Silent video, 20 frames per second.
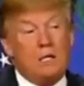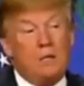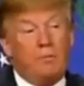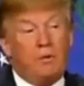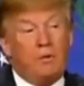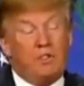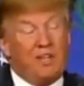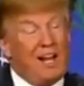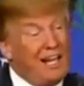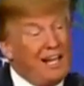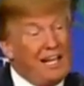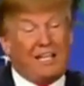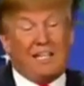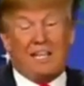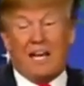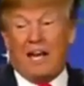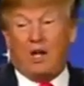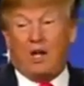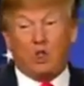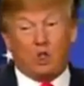It's not going to
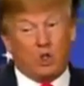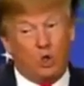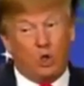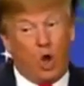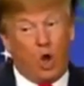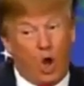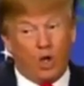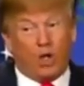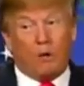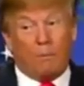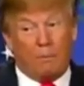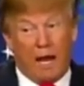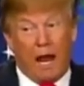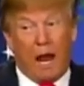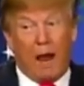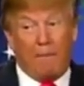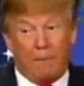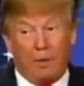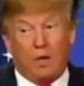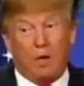take us too long to be
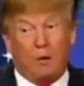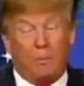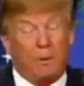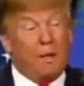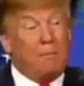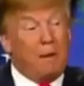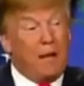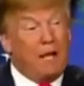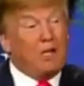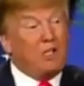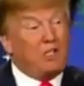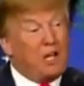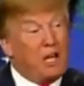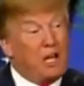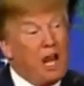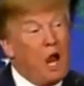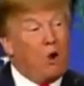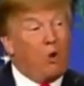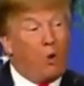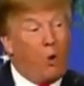happy. You'll be amazed at
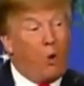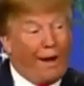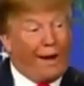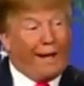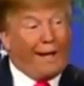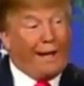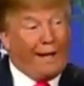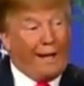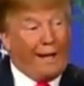how quickly.